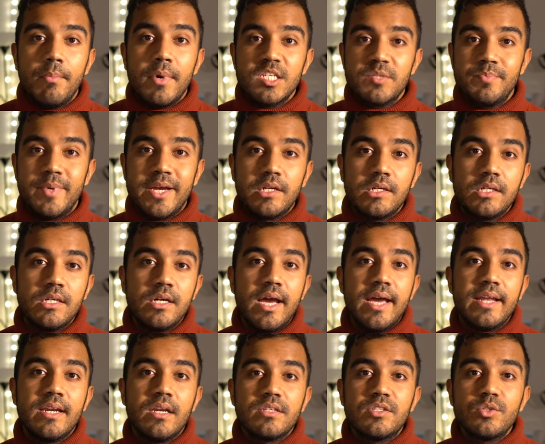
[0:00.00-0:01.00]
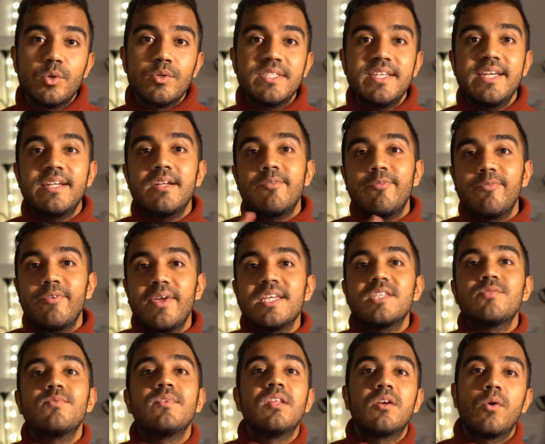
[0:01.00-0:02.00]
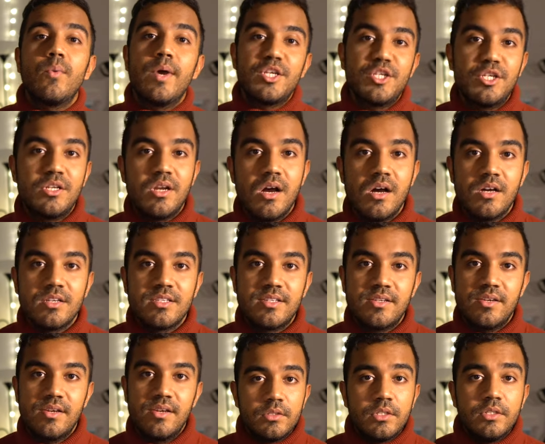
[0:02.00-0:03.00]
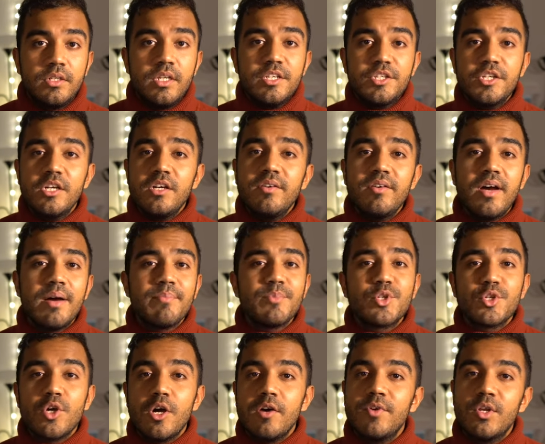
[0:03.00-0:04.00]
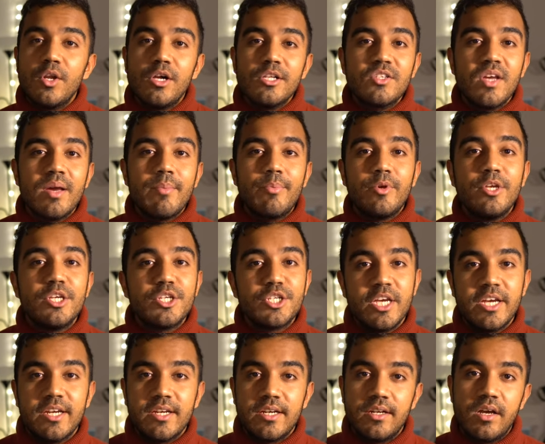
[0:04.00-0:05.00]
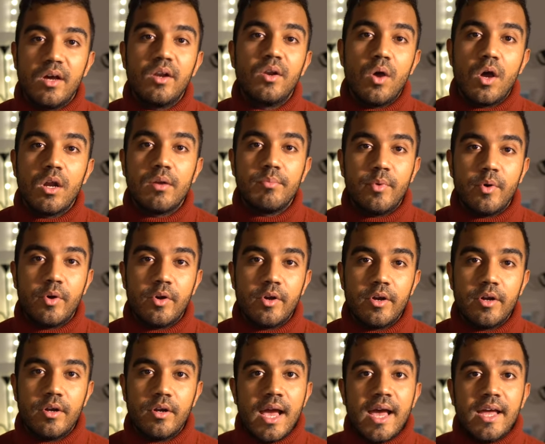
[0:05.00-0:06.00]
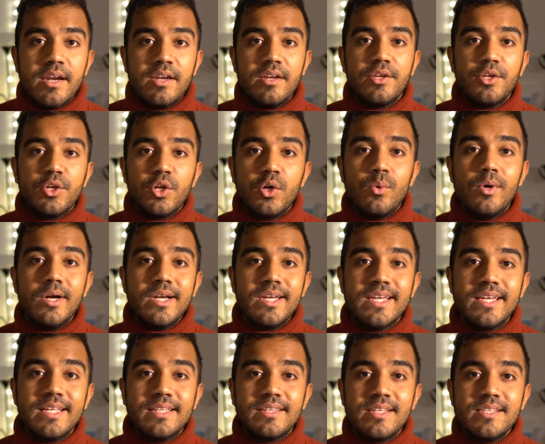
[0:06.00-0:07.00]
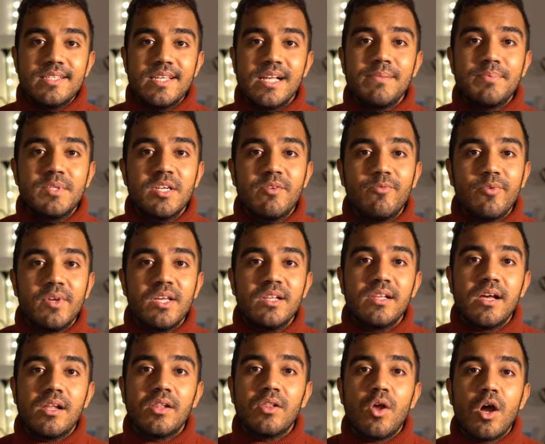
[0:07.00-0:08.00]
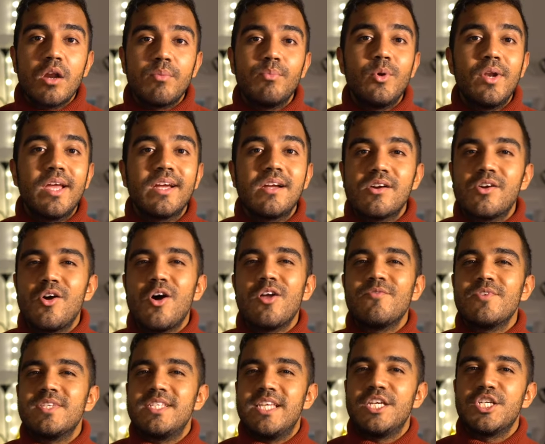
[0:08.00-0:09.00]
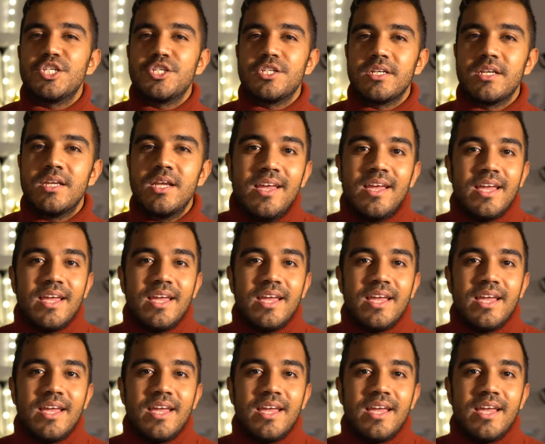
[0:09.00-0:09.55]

much better and associate a face with the question asked. The teacher, I'm sure, will also appreciate it a lot more. And you know what? This helps it feel a lot more like a conversation.